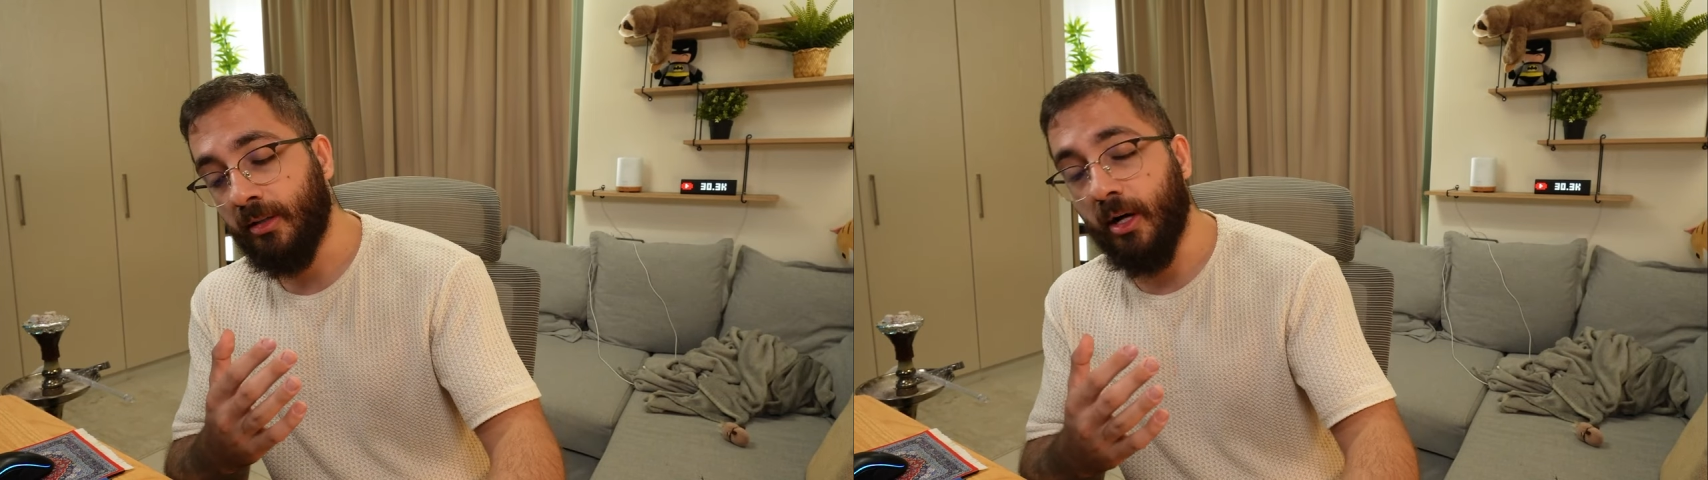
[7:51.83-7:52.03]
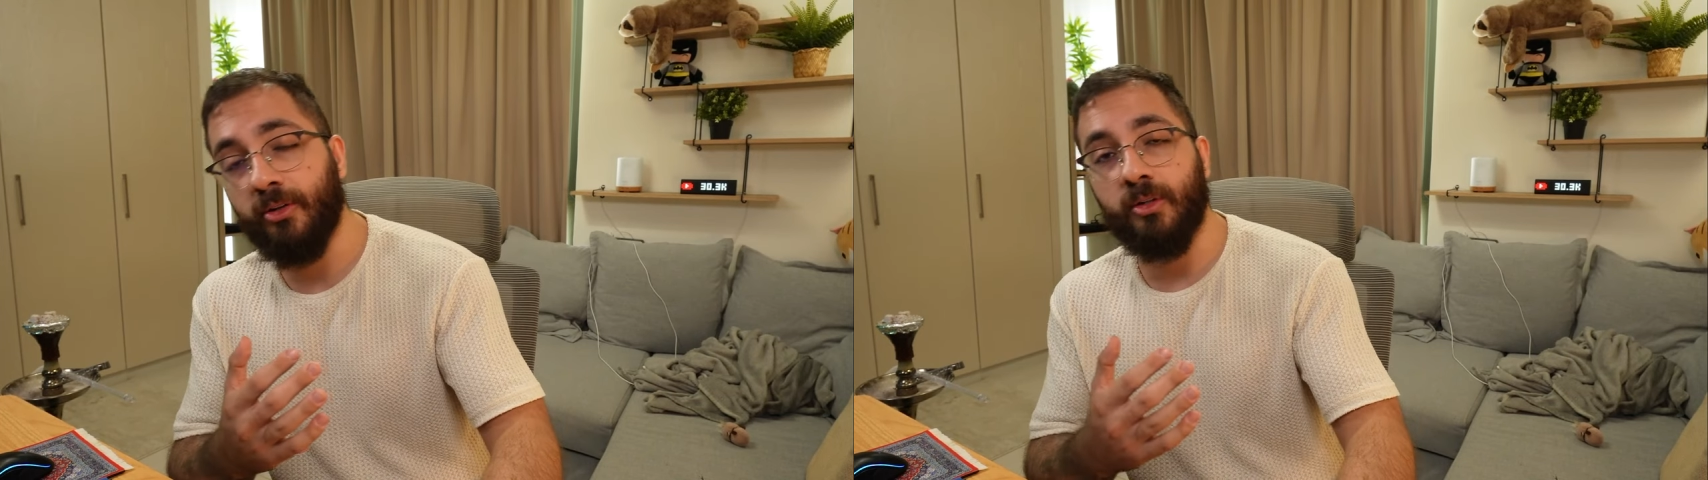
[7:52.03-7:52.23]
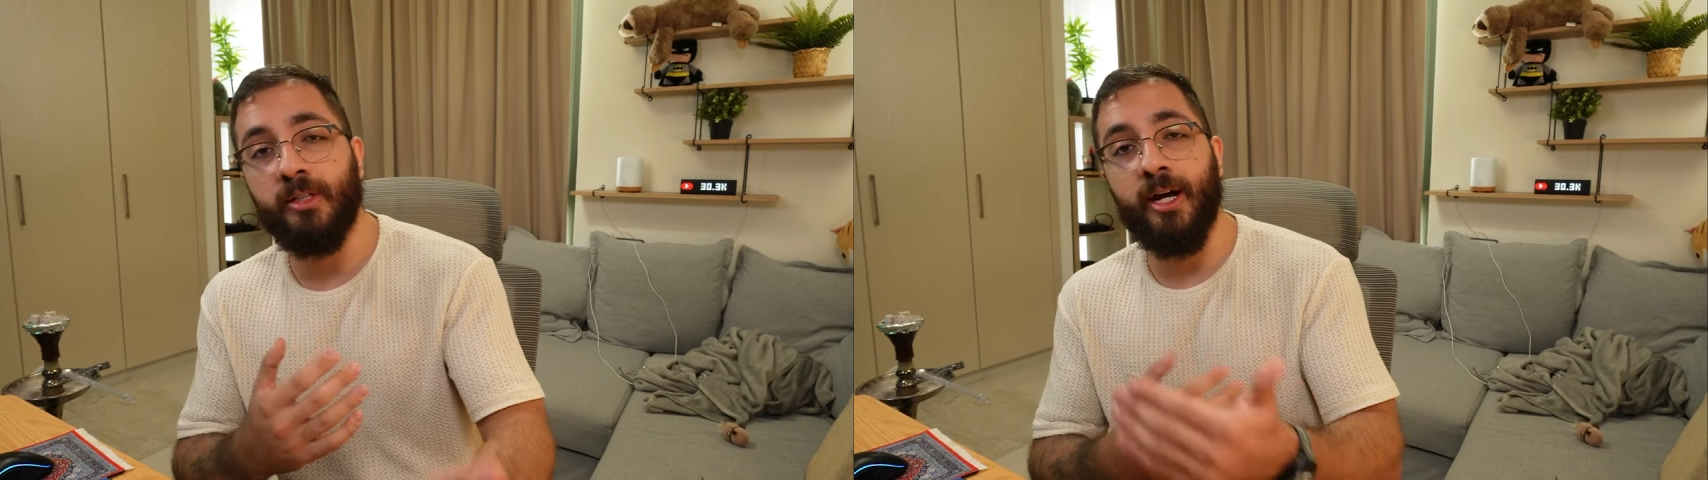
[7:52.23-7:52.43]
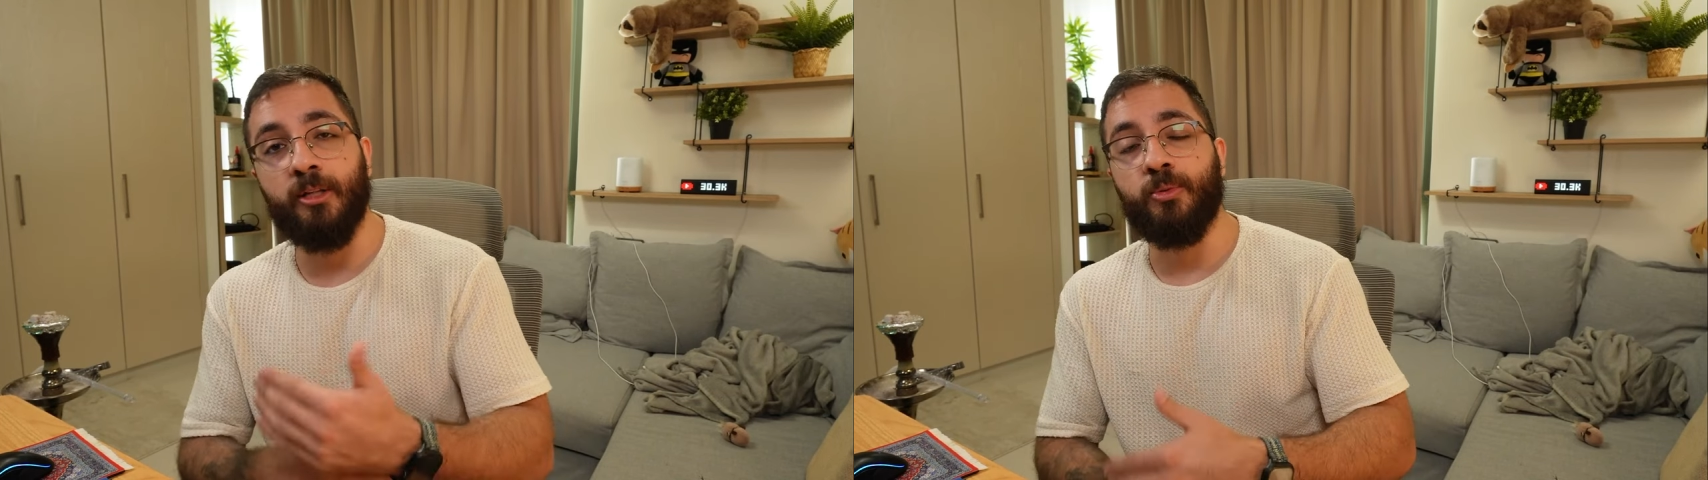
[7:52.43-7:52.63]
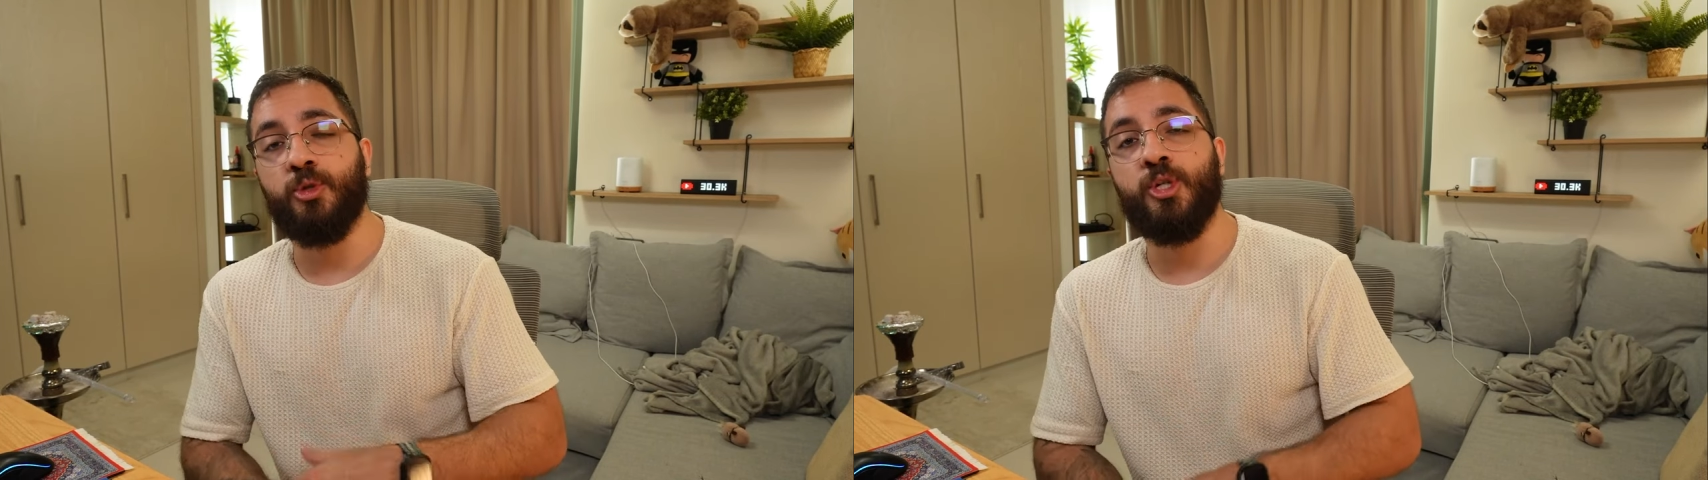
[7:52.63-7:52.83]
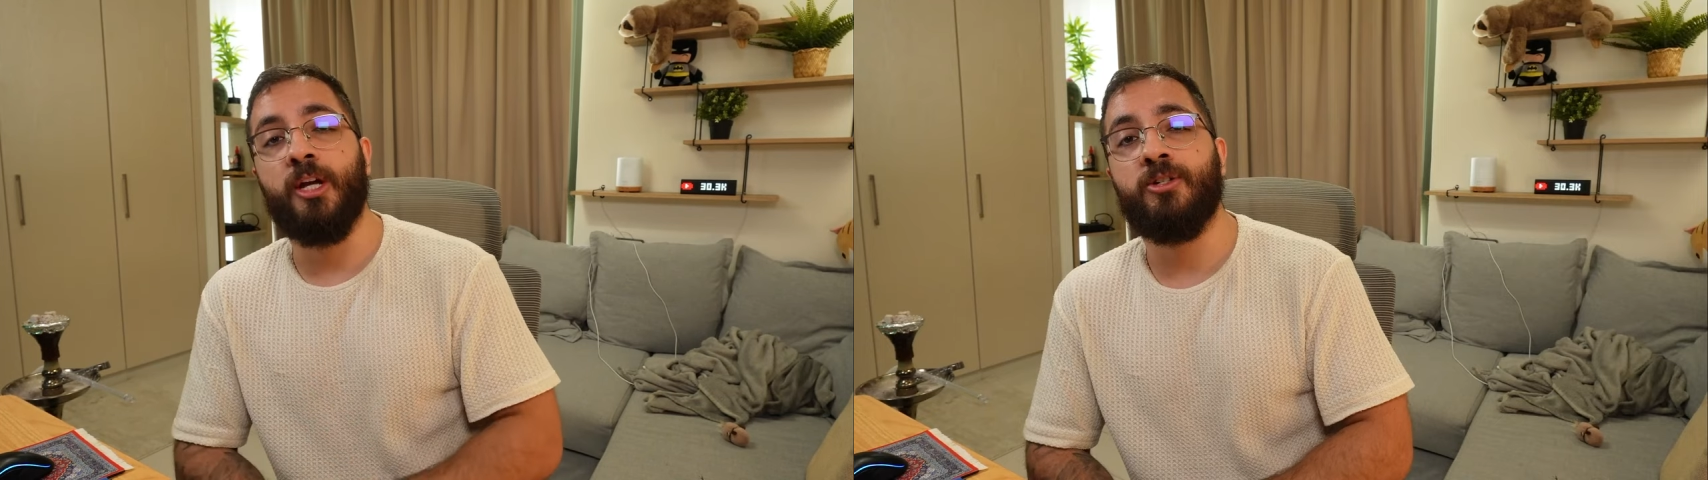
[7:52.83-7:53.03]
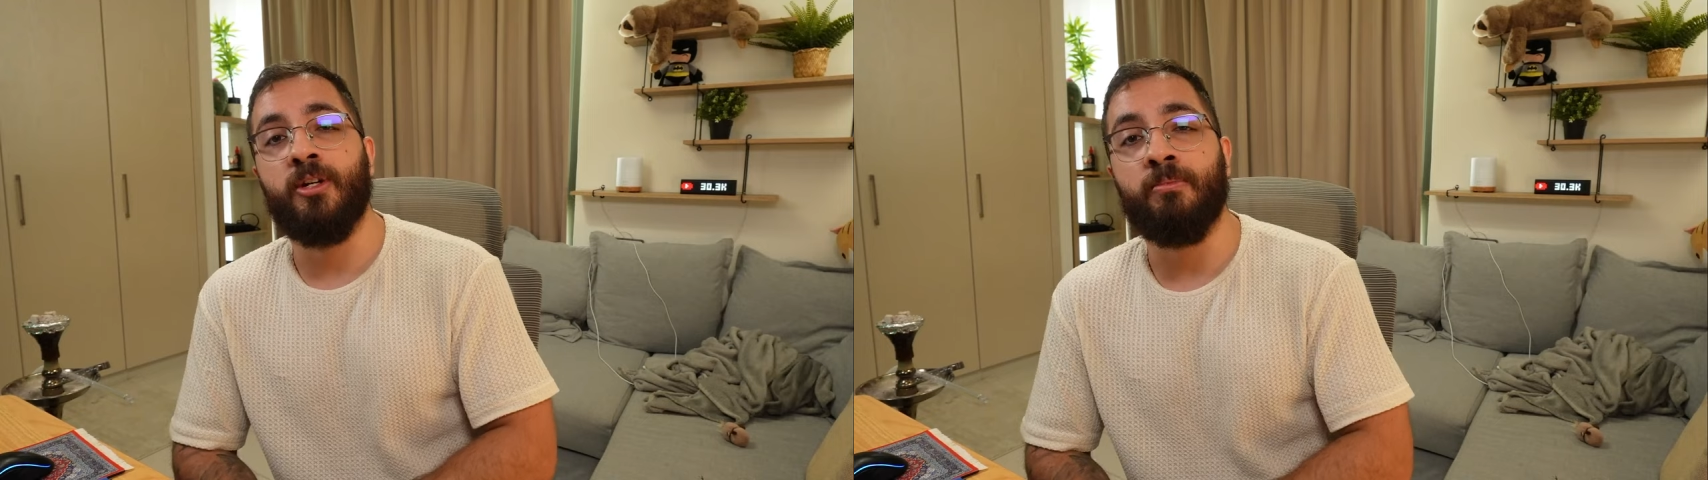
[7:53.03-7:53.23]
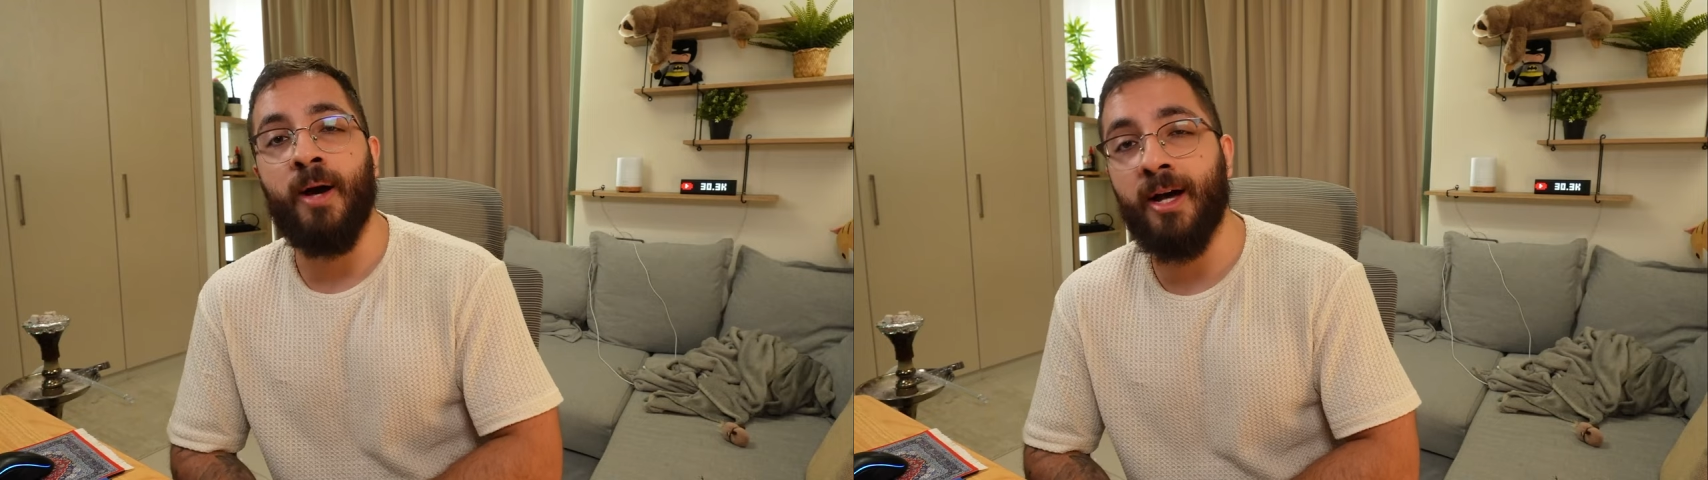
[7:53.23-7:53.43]
the other cat was
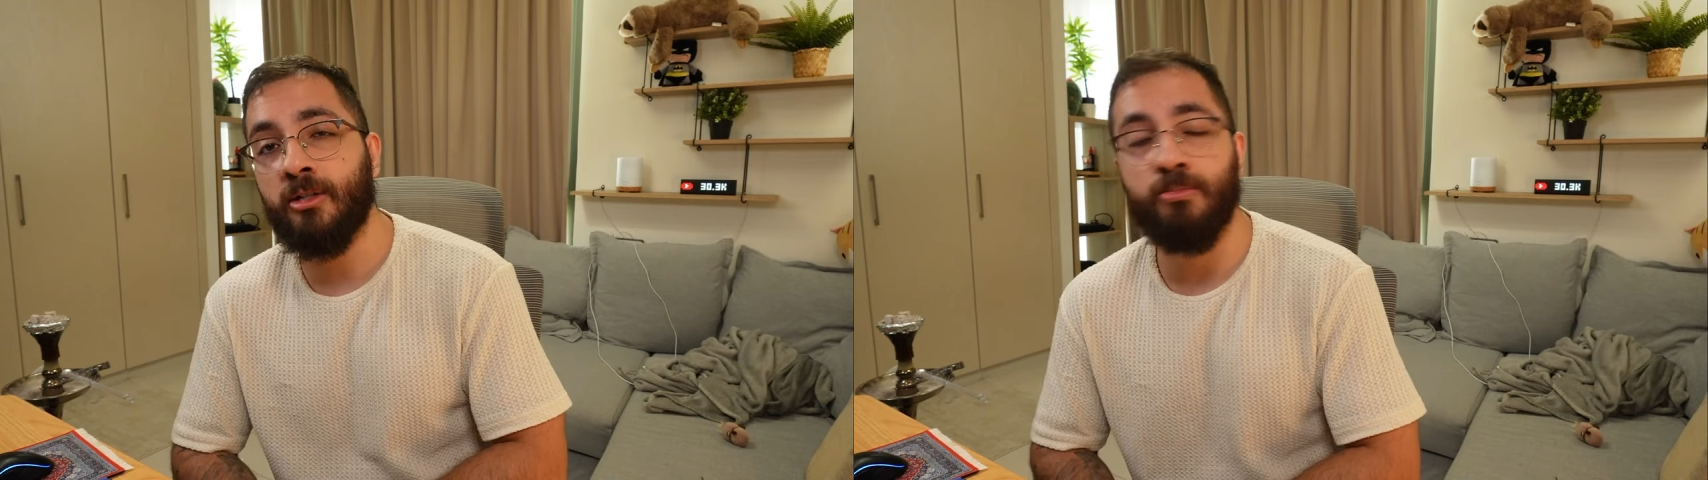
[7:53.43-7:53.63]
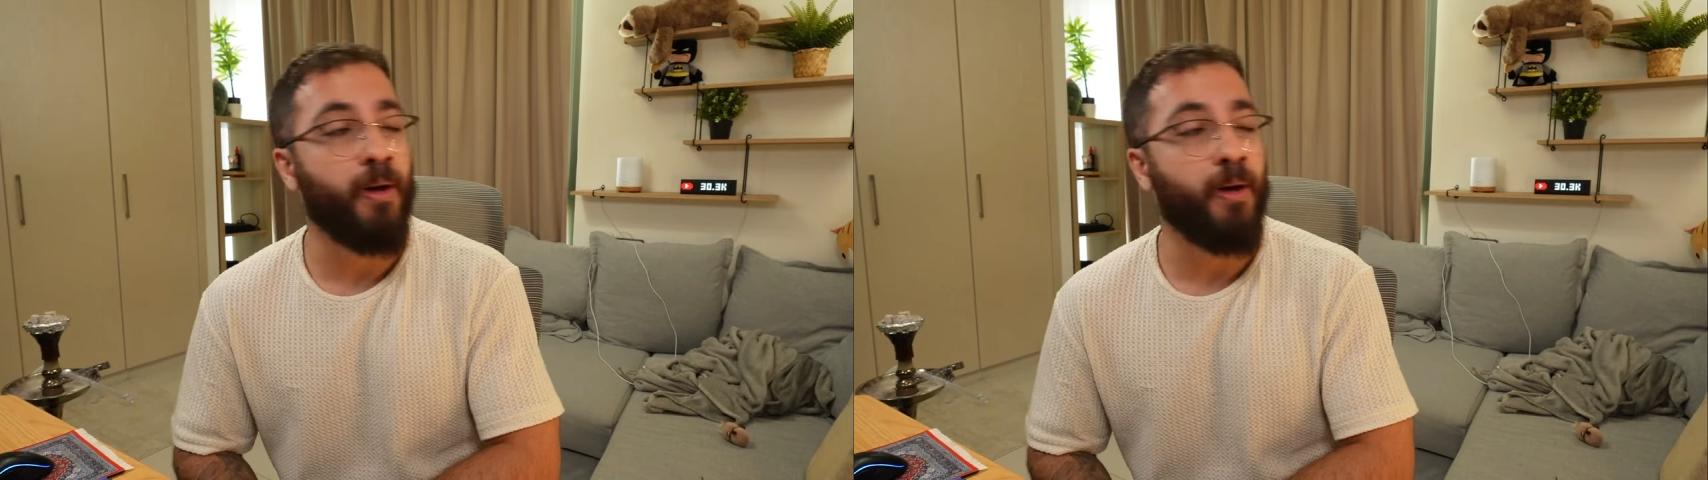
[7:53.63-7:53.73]
chasing Max.